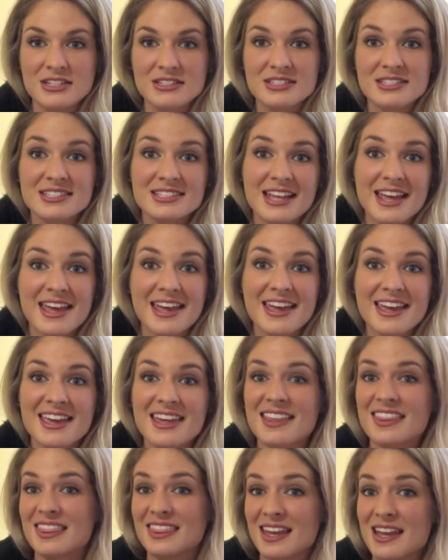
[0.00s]
to
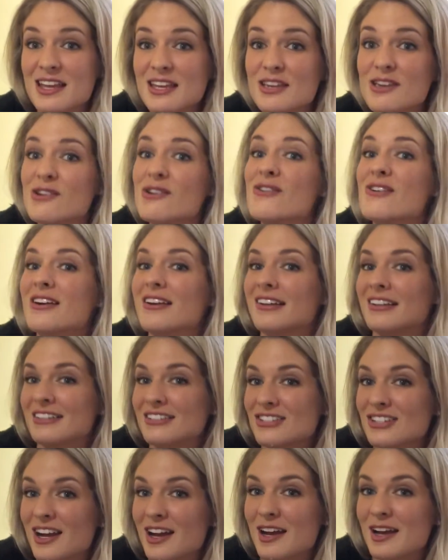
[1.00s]
say thank you,
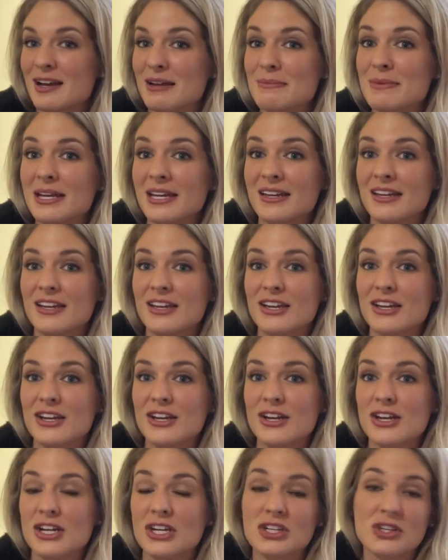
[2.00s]
good job,
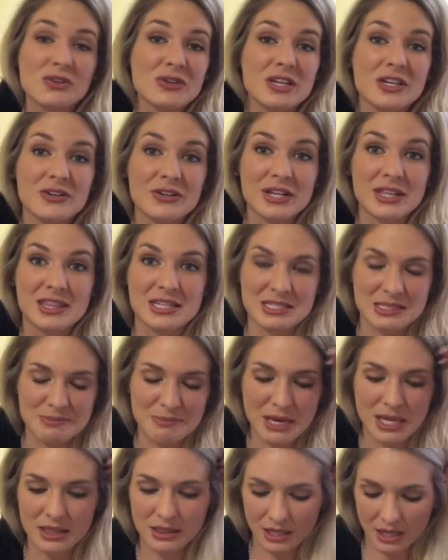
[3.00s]
you killed it this
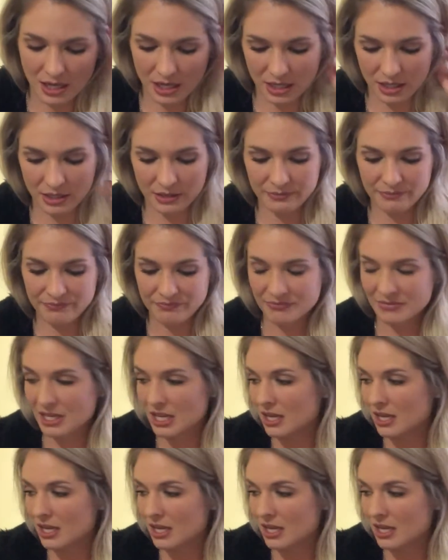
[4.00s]
month.